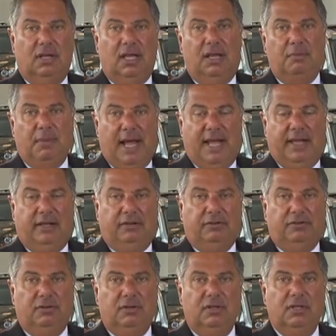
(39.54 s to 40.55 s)
and
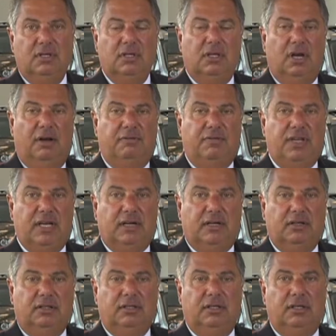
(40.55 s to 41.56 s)
miles. A
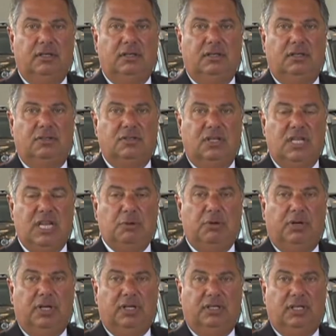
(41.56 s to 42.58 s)
vehicle that is in
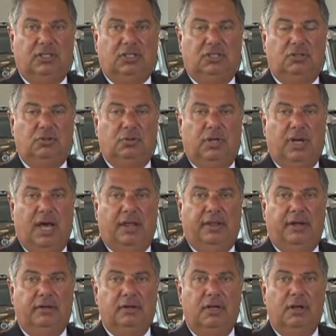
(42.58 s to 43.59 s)
equal condition to
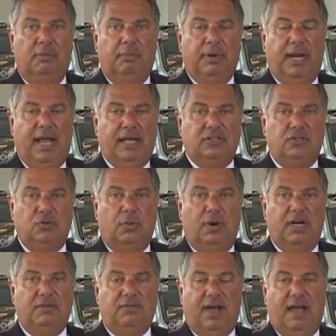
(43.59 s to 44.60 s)
another but has
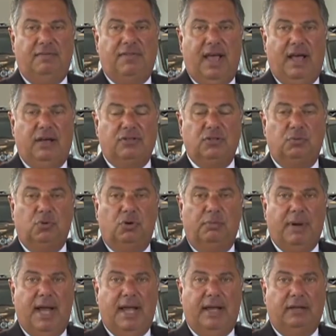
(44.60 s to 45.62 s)
25,000 more
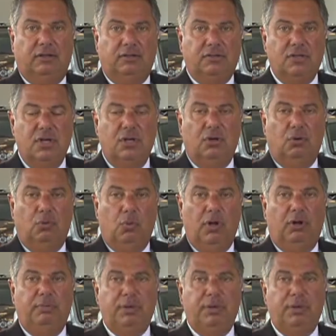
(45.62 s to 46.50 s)
miles will